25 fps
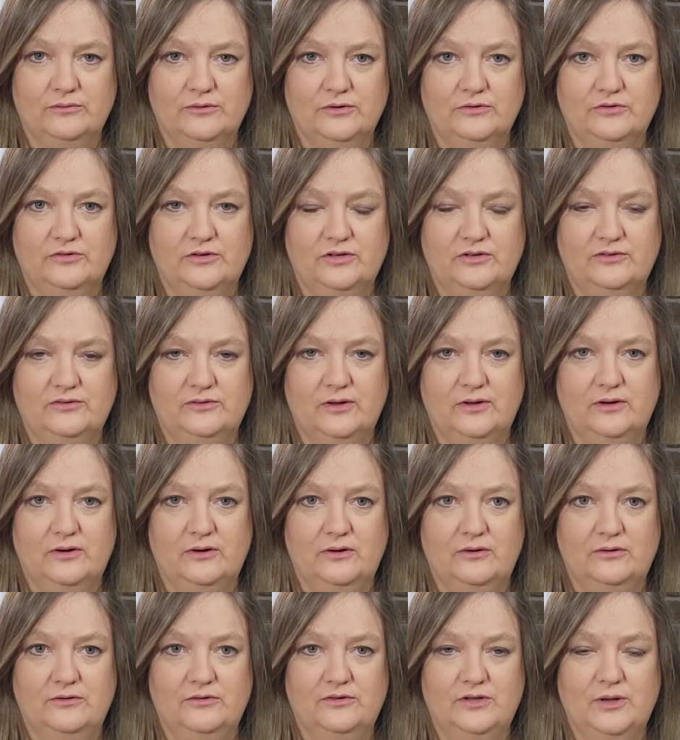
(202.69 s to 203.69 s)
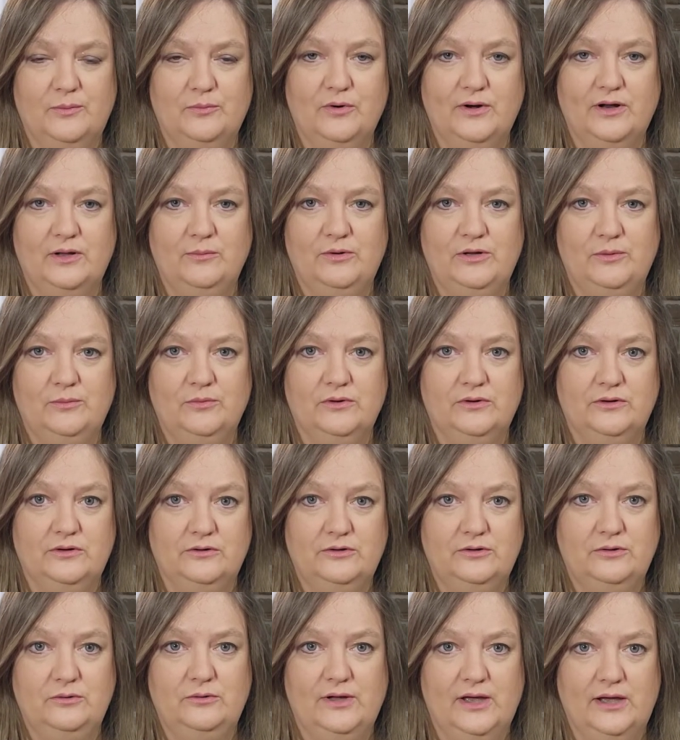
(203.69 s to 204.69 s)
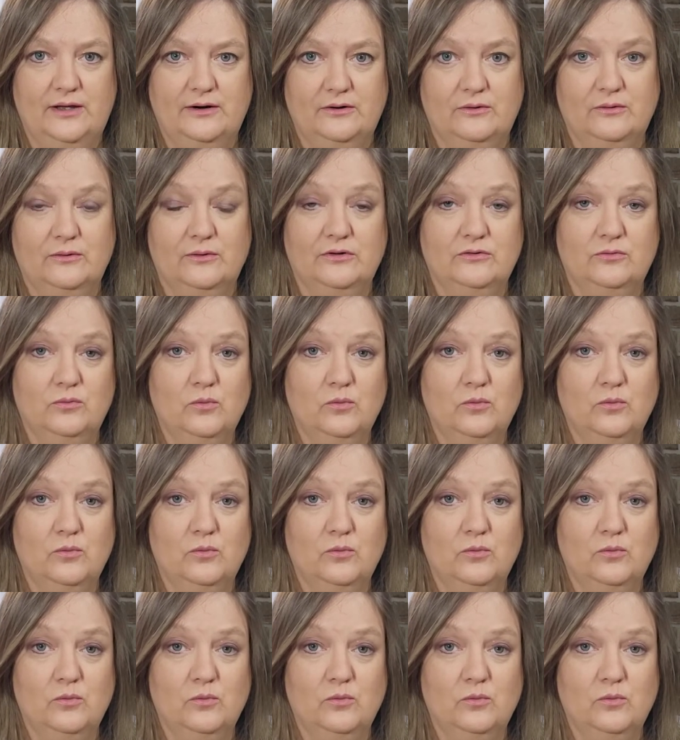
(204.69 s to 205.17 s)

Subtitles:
There's separating people into 2 categories.